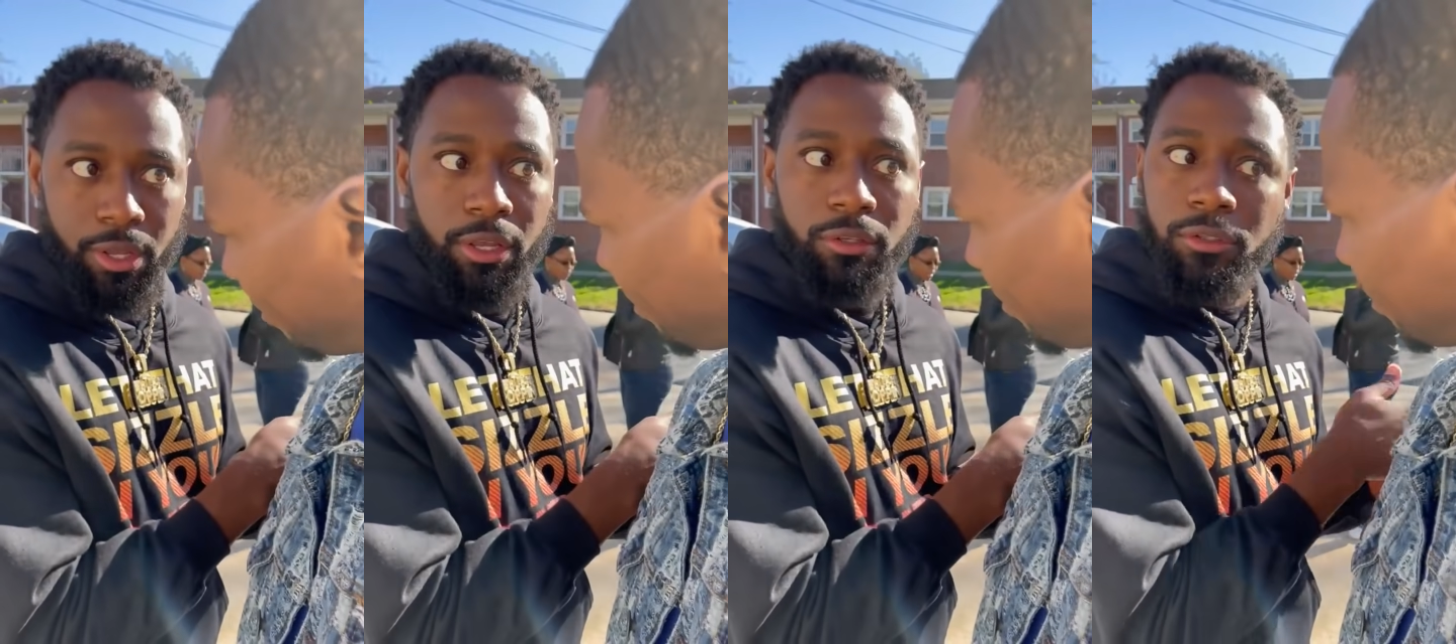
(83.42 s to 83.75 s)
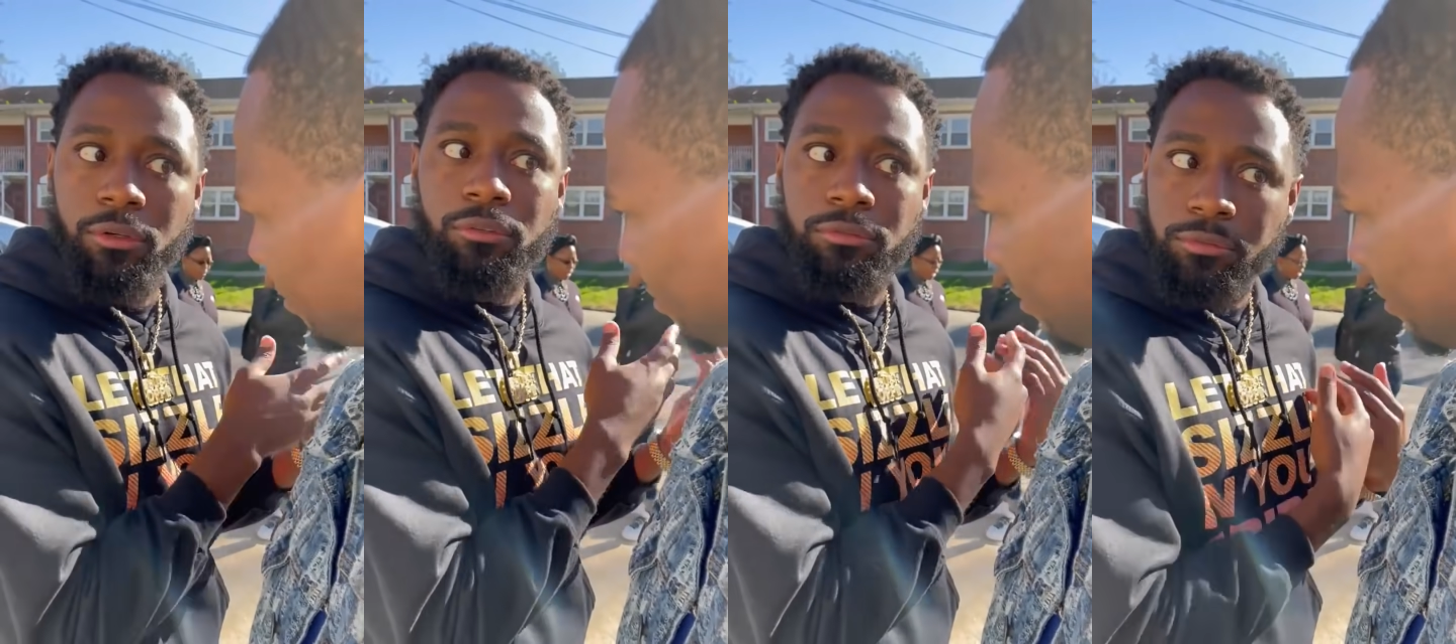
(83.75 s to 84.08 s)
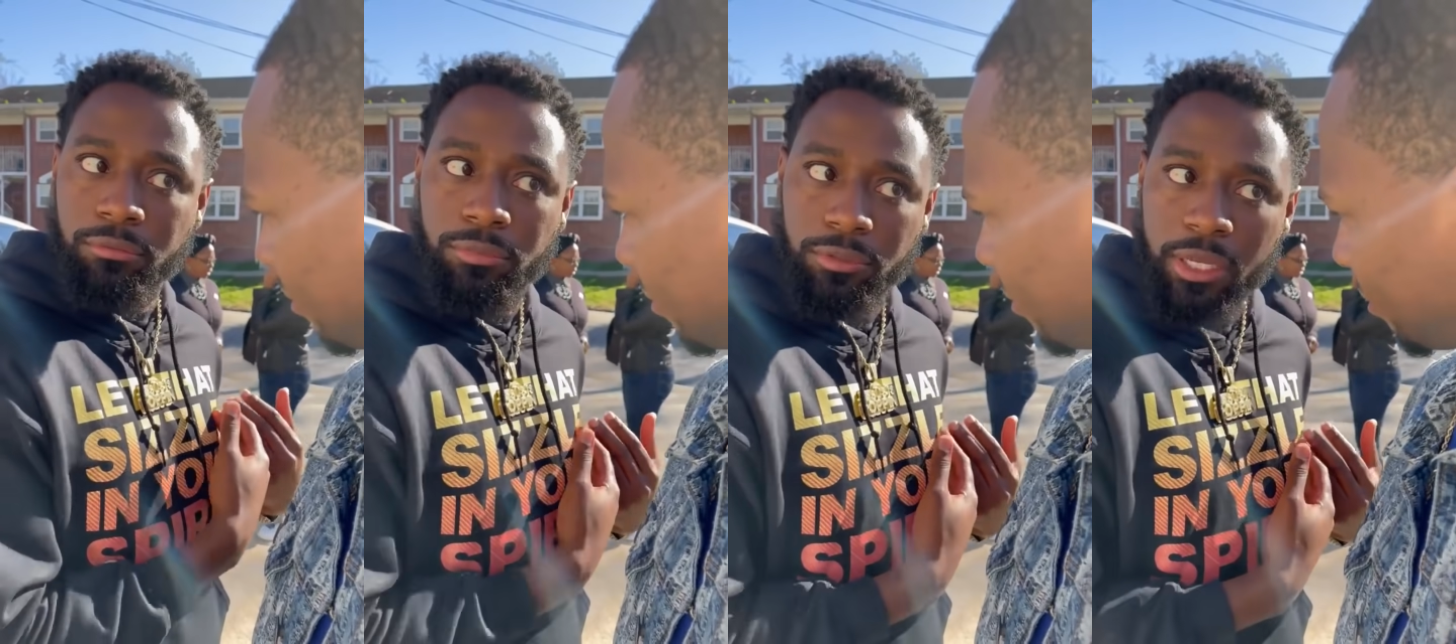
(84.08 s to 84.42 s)
You know,
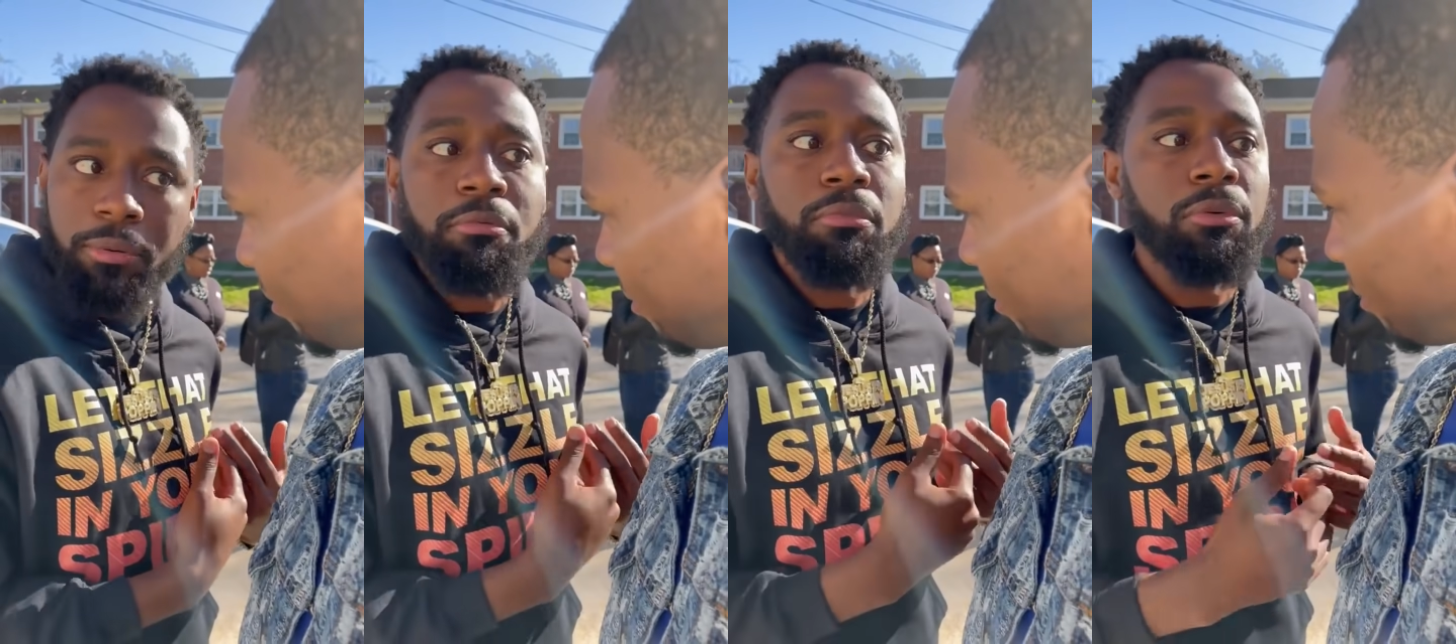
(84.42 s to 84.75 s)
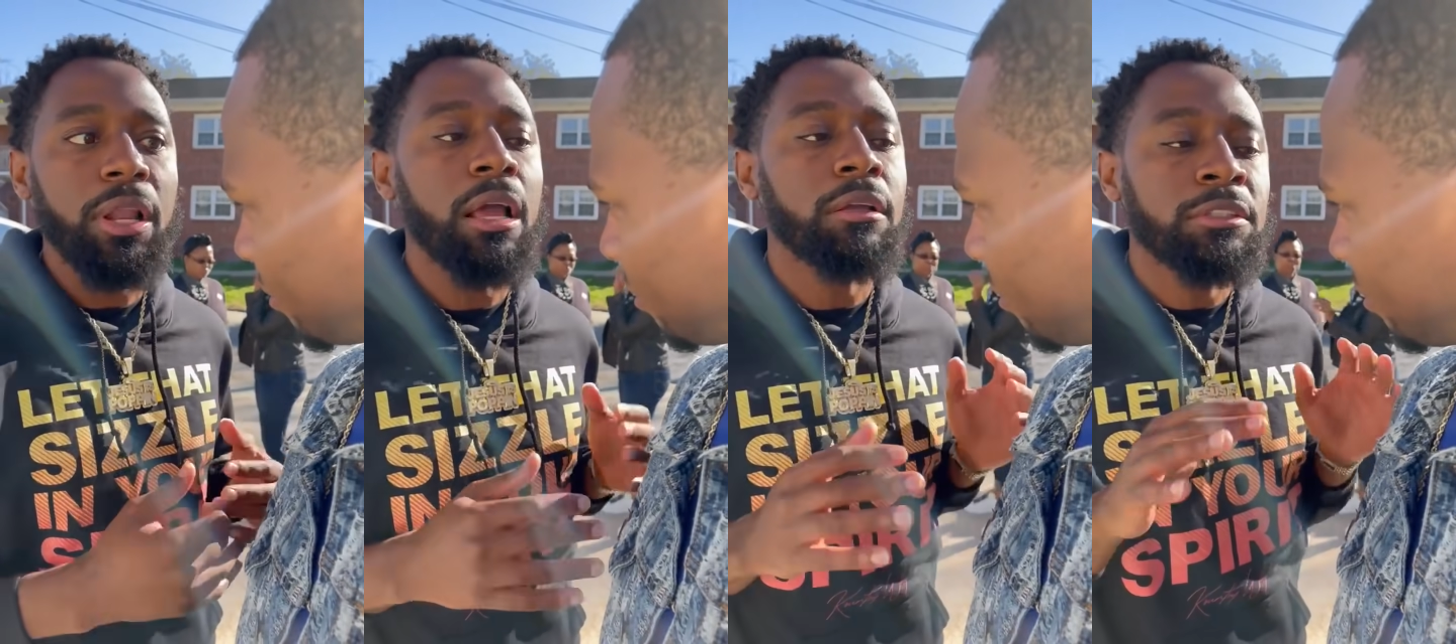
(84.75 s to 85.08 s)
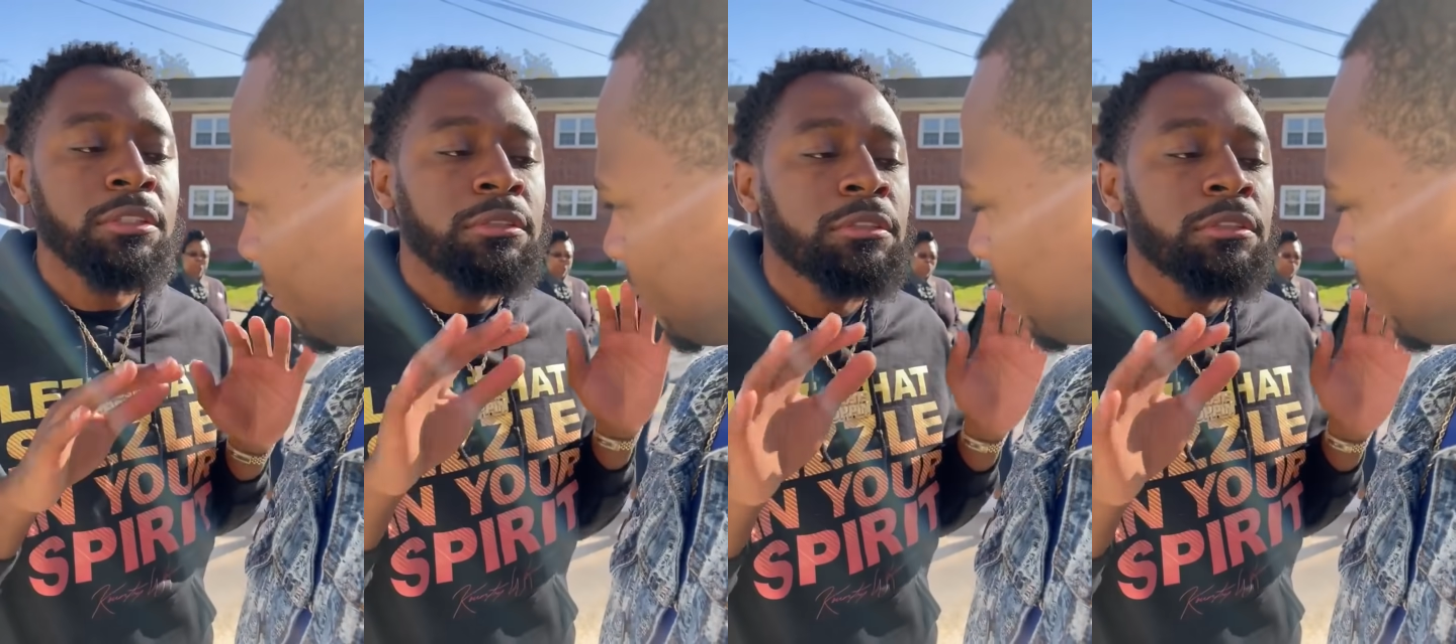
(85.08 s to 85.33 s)
Debbie more like she,